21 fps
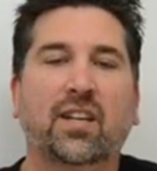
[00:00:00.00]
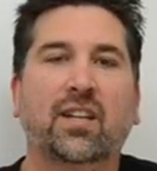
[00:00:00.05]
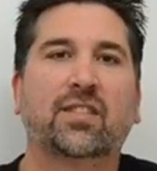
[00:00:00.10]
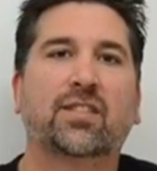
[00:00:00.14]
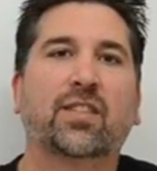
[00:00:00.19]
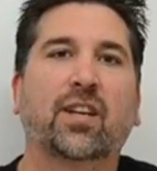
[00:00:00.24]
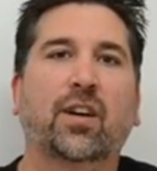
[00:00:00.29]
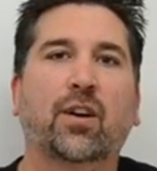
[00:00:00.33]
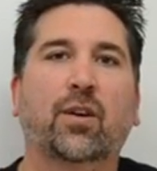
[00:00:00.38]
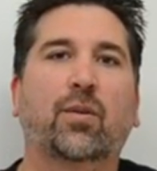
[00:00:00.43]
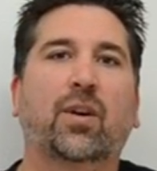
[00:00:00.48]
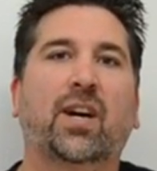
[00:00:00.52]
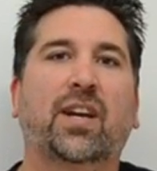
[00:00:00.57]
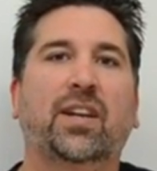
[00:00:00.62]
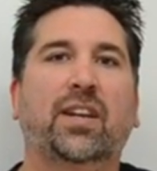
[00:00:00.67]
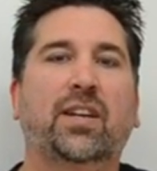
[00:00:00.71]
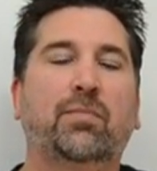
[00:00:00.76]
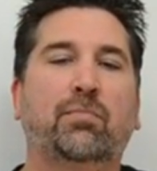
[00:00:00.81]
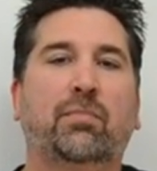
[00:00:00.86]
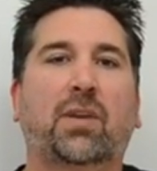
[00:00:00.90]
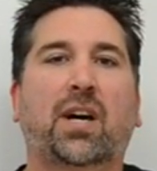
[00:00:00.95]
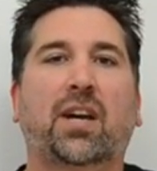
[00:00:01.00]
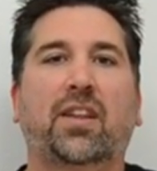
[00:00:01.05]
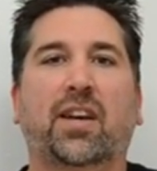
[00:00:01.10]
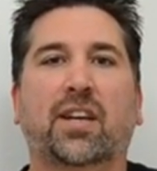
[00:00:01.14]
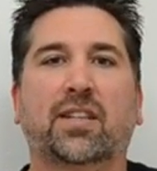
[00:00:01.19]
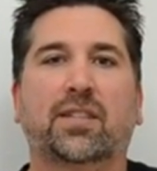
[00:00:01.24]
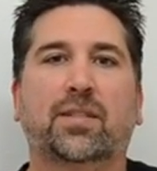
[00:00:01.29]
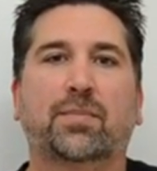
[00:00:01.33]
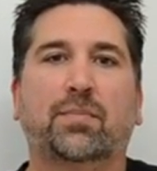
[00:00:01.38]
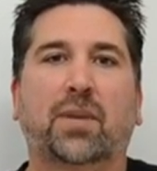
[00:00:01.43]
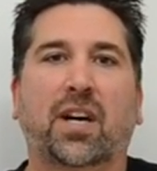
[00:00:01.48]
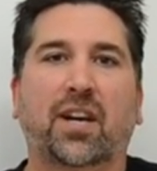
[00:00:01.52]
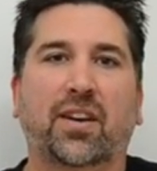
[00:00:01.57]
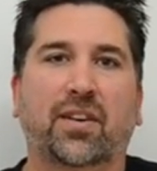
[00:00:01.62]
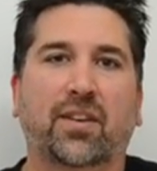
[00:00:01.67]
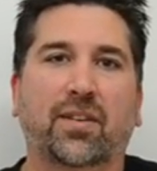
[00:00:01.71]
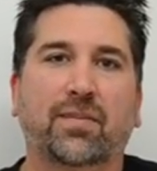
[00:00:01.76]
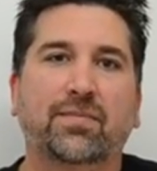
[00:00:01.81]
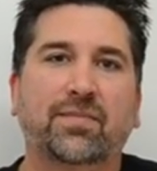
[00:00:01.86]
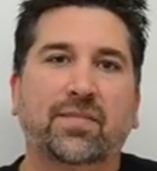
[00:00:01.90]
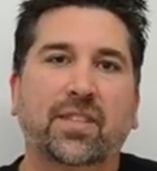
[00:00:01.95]
So I didn't buy that
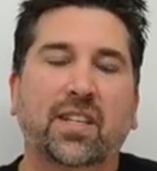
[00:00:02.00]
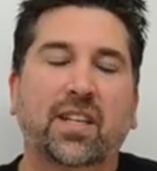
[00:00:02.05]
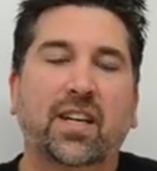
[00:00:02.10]
spider.